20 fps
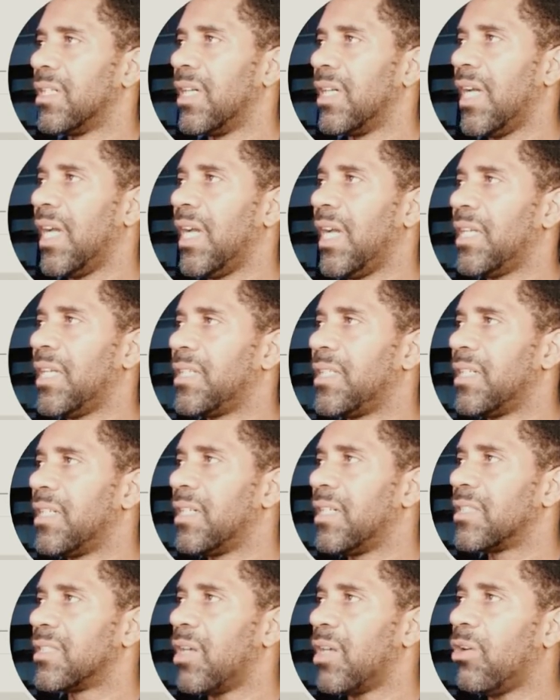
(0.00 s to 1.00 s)
And
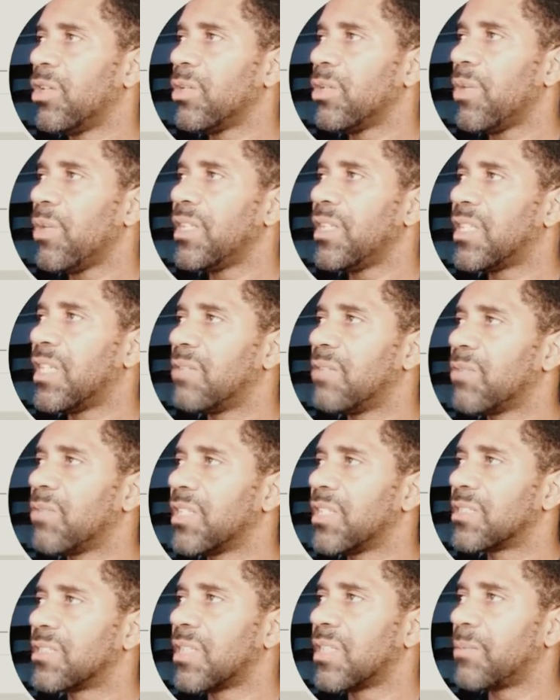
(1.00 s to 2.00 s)
the only way to get
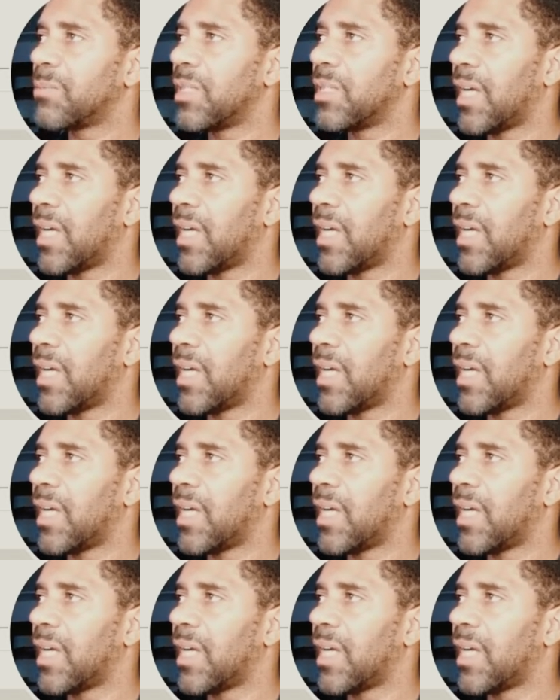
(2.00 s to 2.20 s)
rid of something